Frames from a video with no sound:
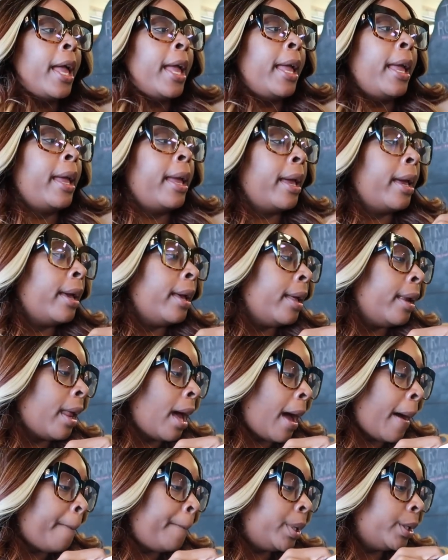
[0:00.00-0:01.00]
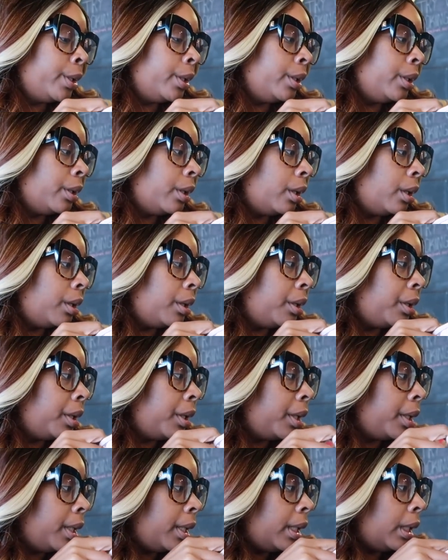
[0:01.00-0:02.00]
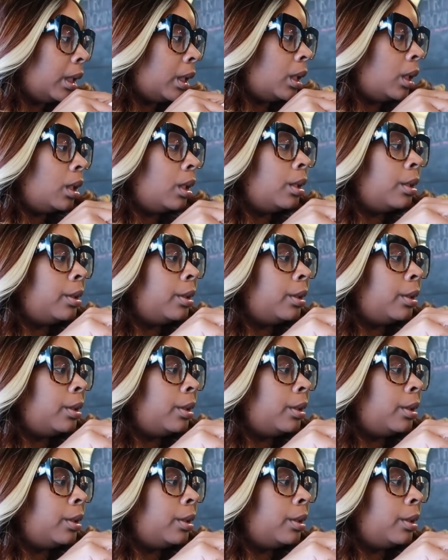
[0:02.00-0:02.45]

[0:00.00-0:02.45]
And I put on,